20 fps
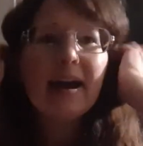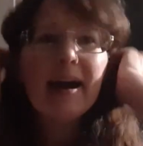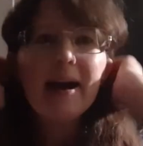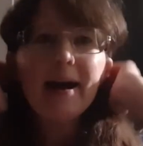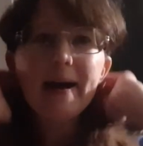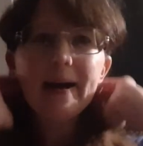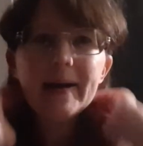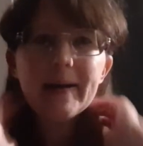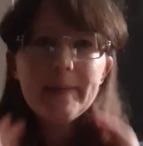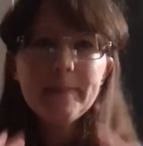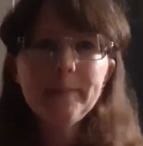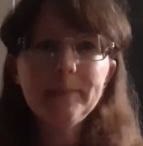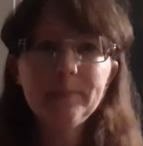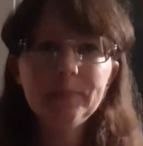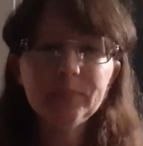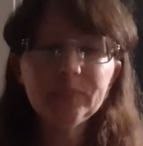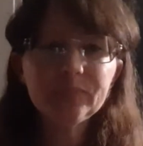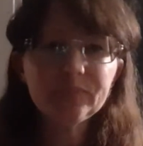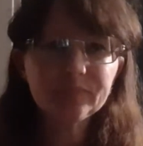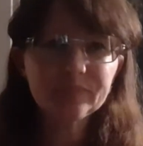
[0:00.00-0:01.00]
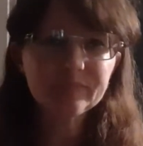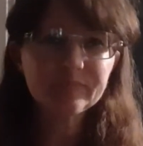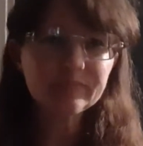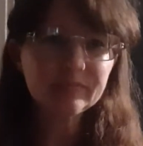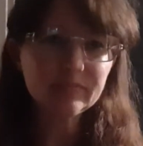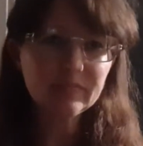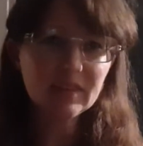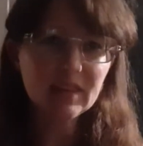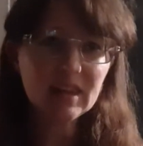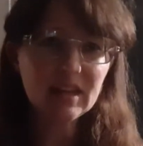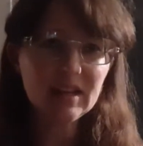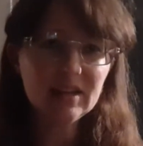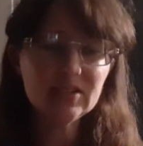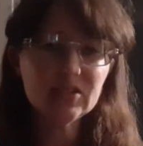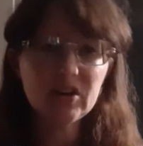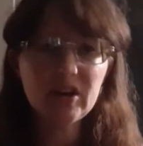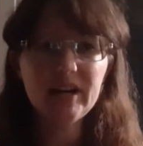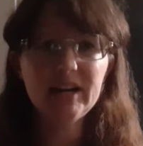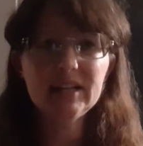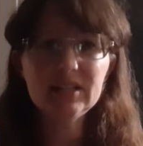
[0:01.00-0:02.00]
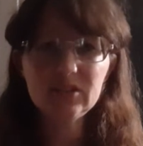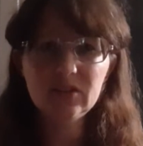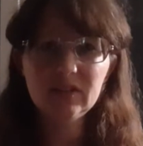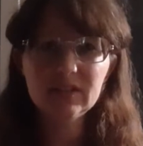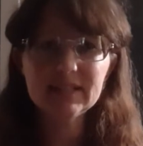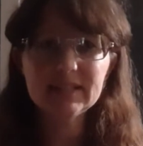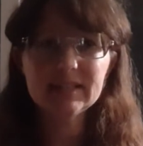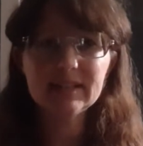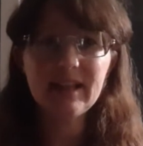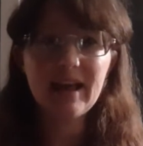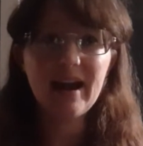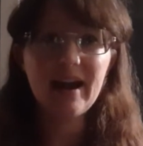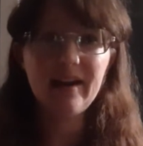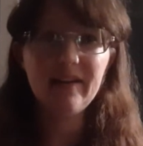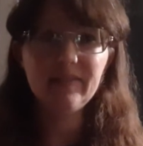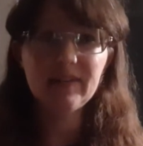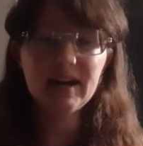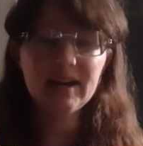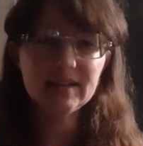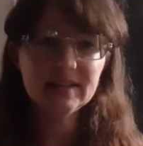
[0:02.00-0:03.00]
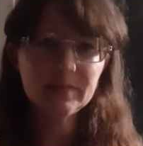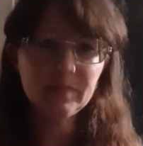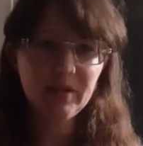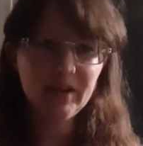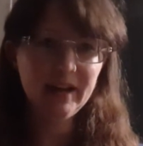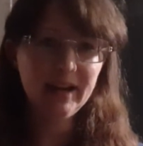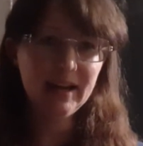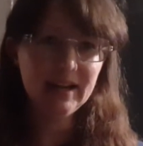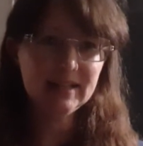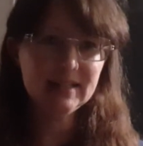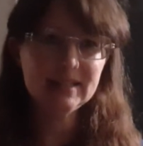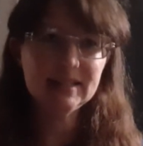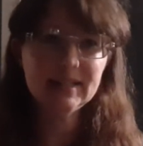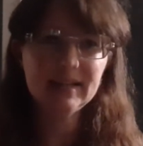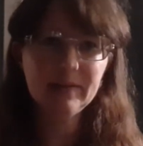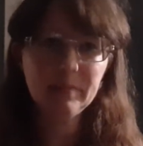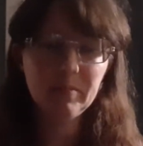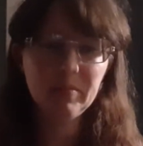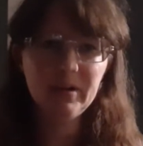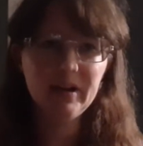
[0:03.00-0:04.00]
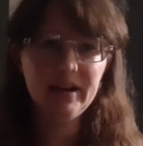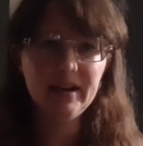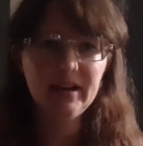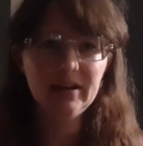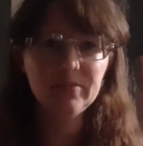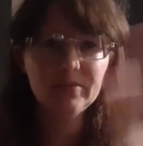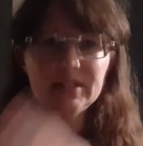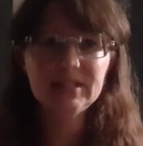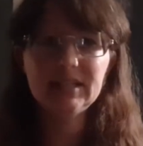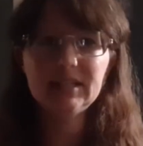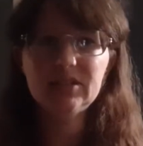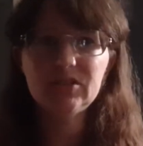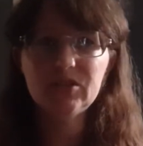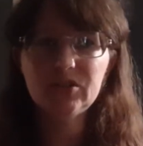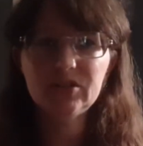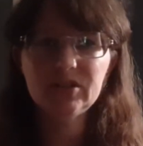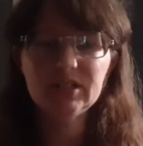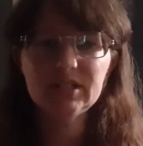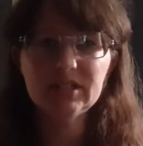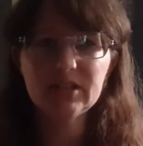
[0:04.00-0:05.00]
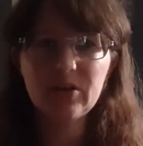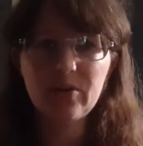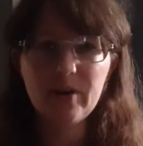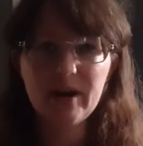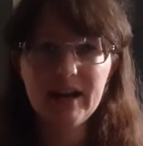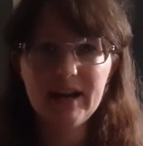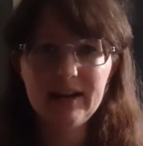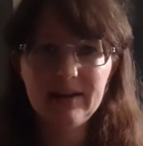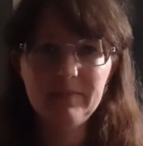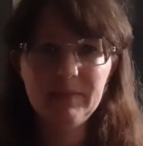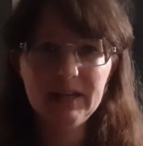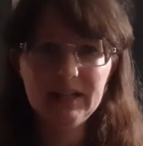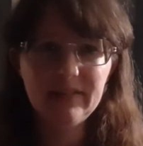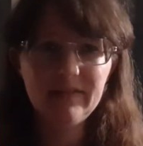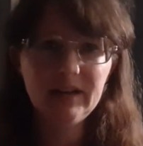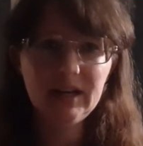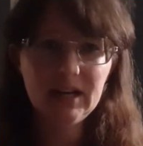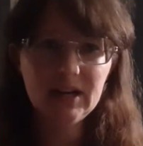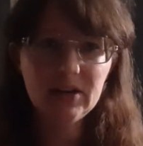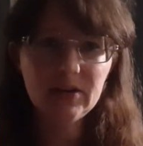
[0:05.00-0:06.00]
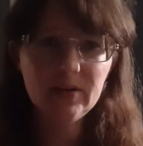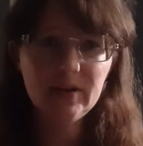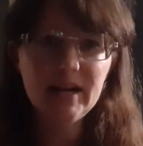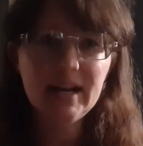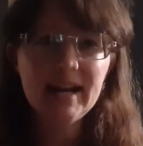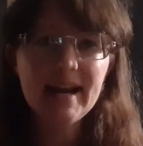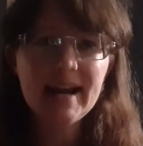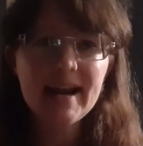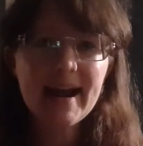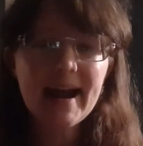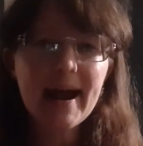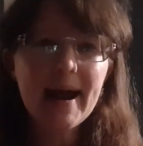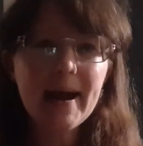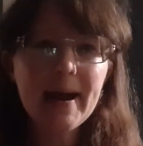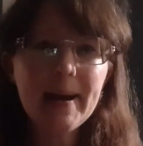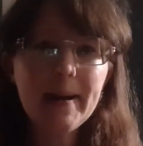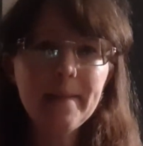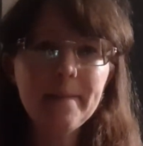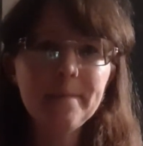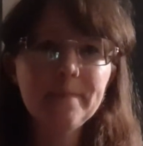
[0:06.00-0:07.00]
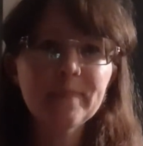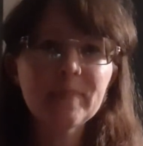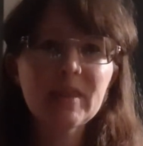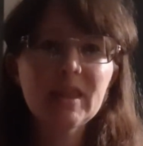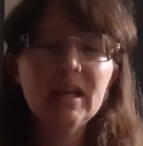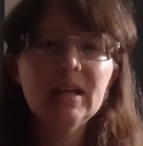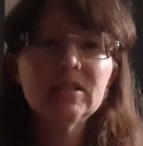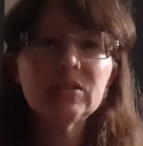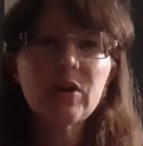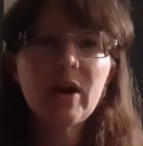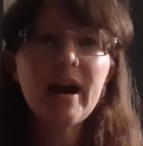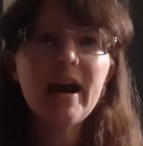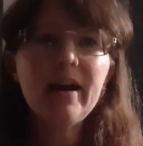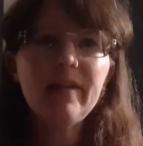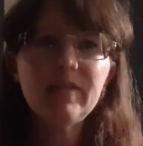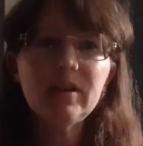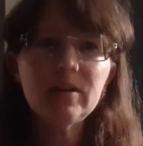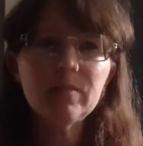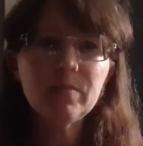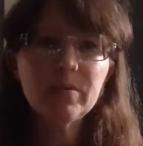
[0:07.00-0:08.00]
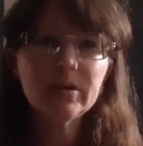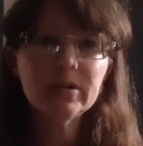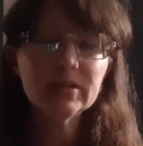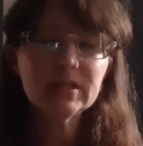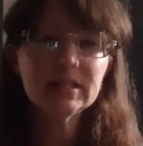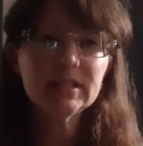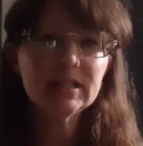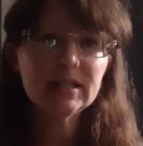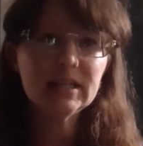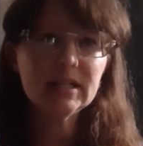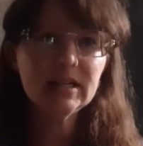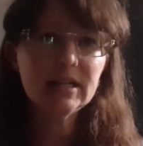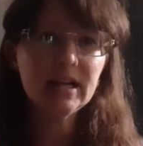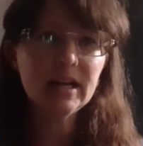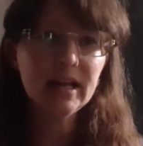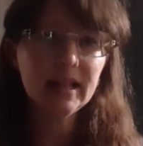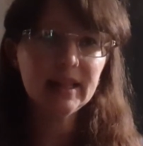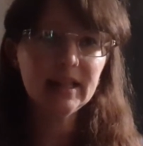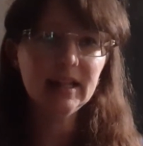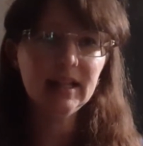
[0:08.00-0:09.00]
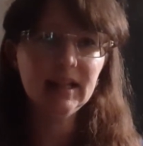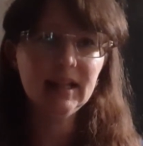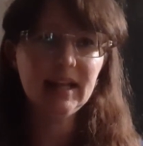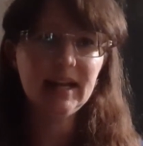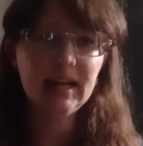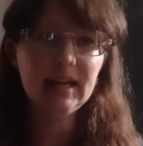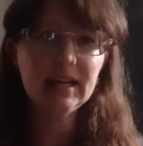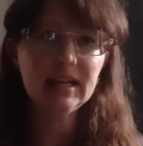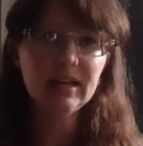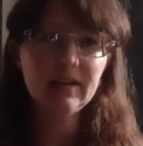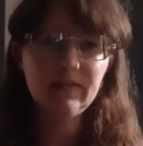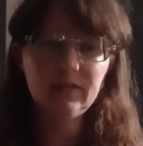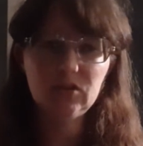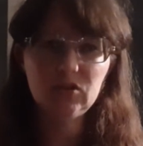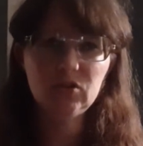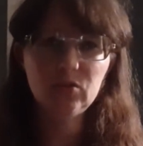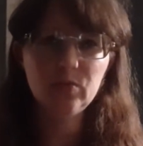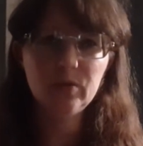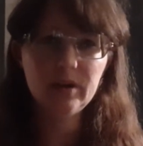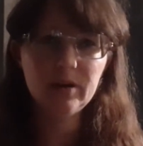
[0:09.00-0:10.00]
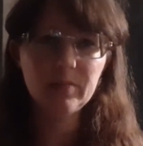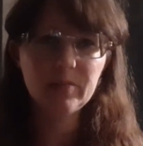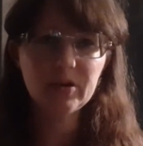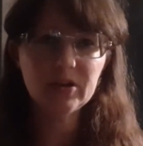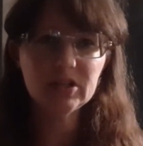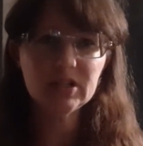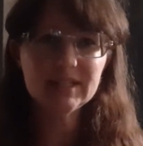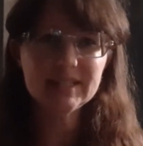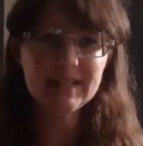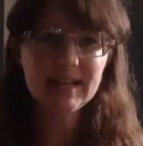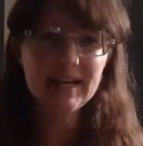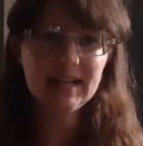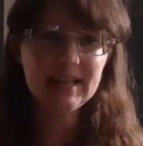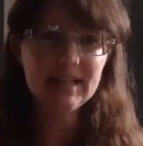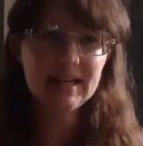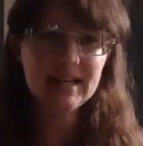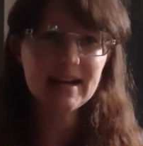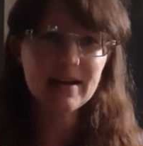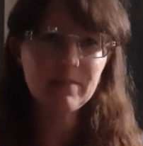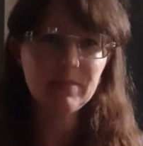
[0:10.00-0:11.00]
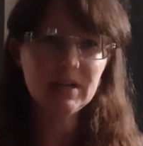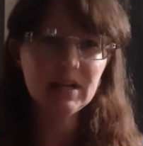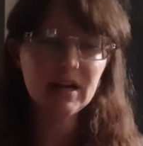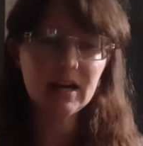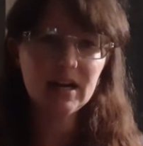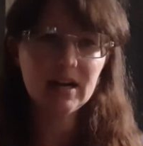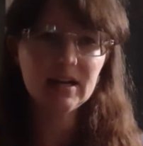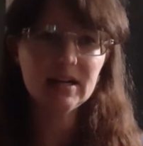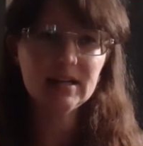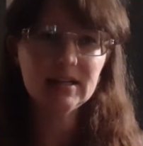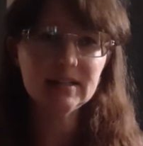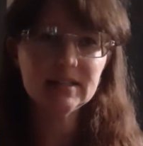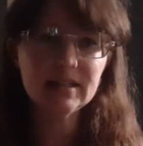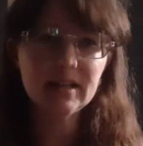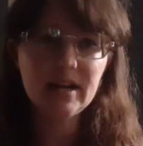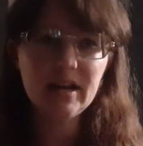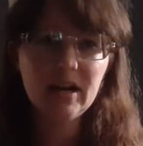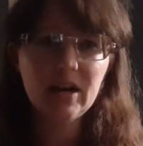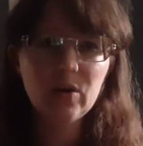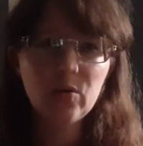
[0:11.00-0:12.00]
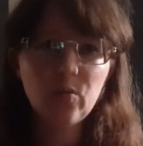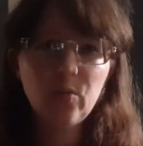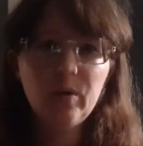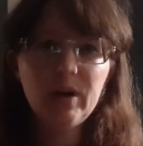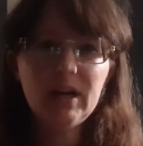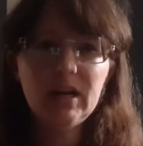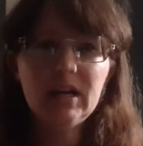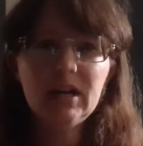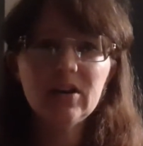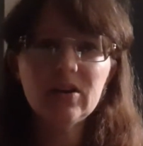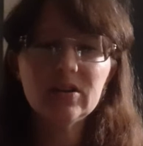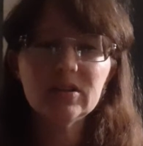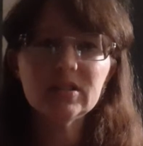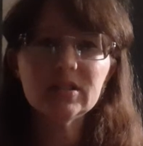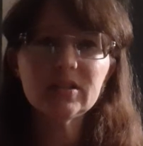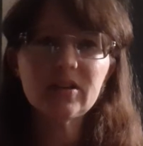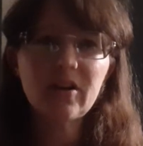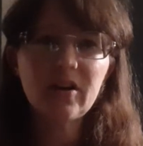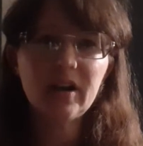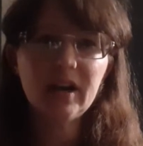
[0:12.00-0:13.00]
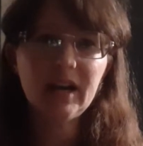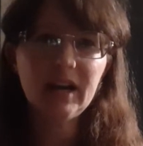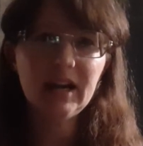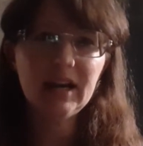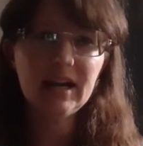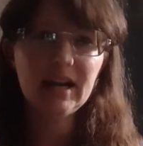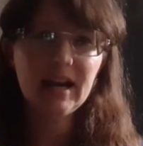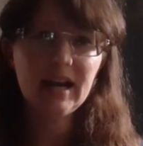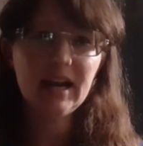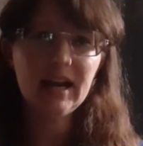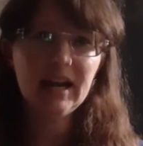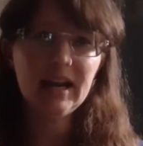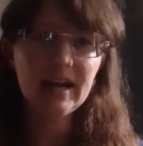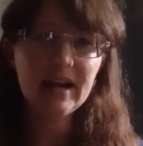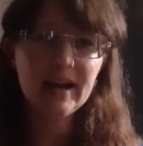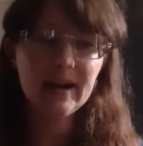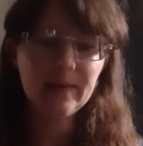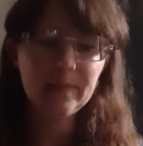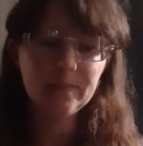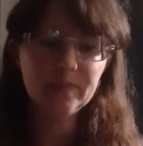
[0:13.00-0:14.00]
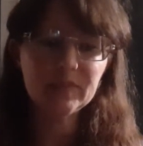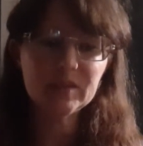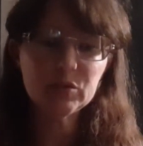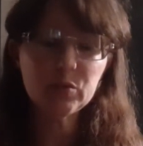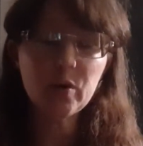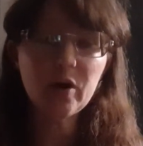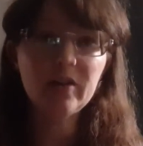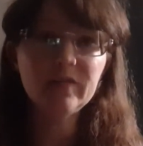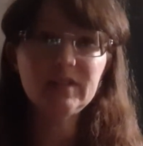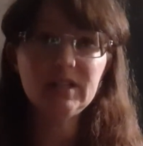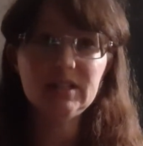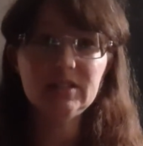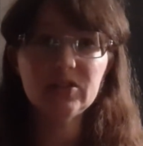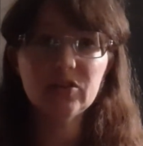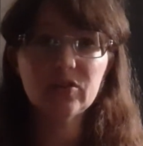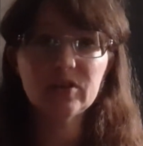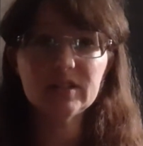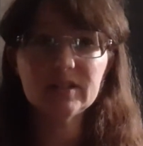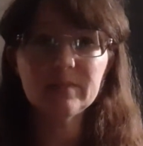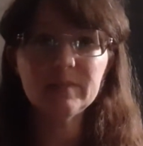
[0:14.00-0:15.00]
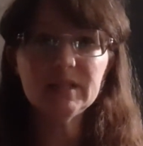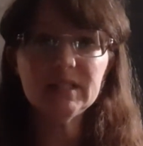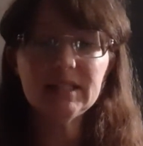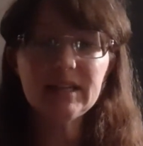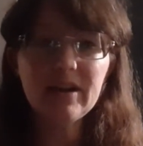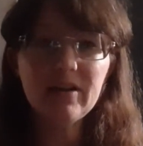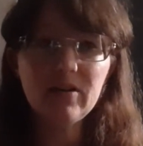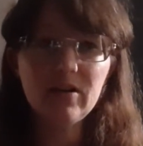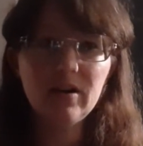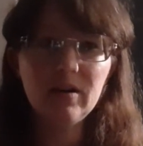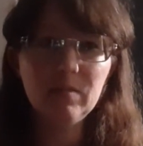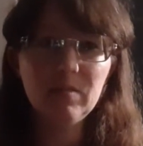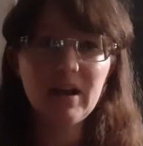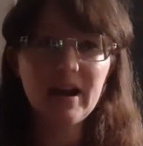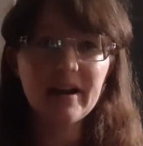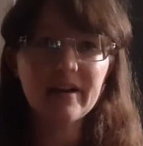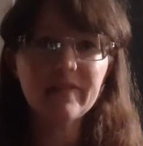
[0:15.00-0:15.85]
Sorry I didn't do this live as planned, but it was easier just to go ahead and make the video. So I haven't posted the link if you do want to purchase anything yet, because we are starting a 12 days of Christmas sale on Black